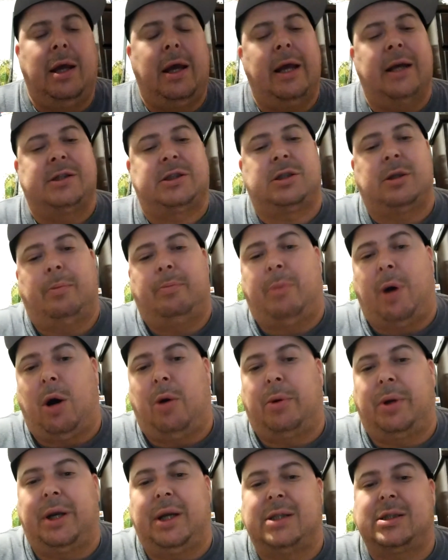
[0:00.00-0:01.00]
and
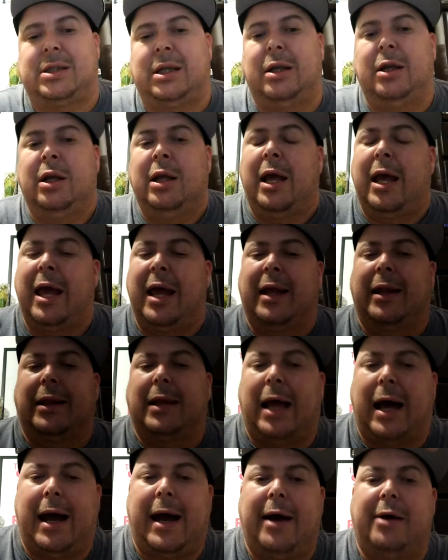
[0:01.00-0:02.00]
Sabonis and
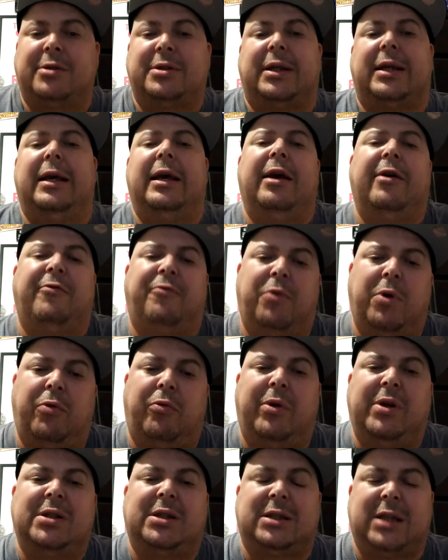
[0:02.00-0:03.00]
Lyles if we
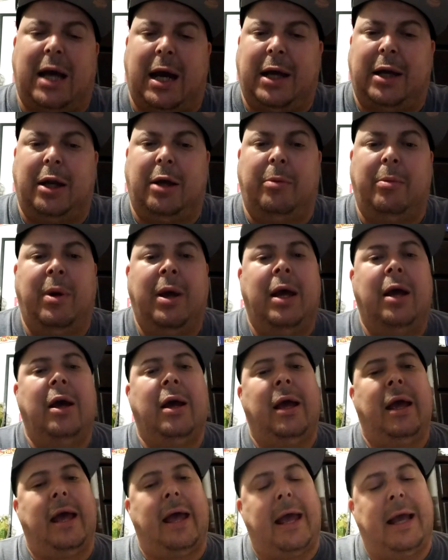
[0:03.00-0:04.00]
re-sign them
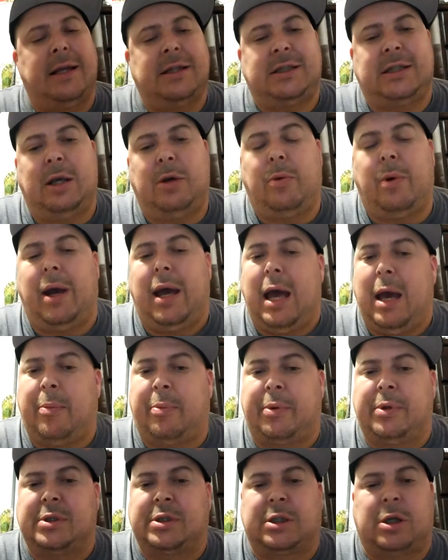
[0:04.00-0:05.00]
and see what
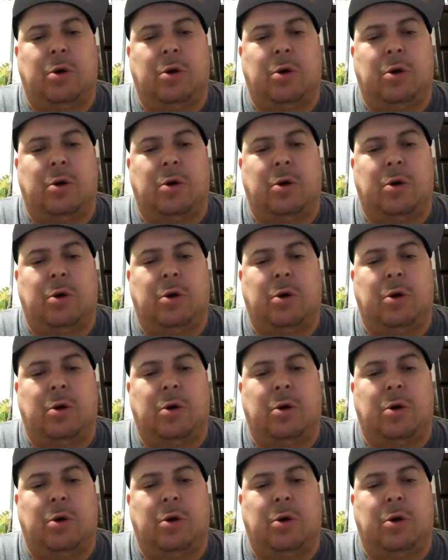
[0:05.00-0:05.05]
happens.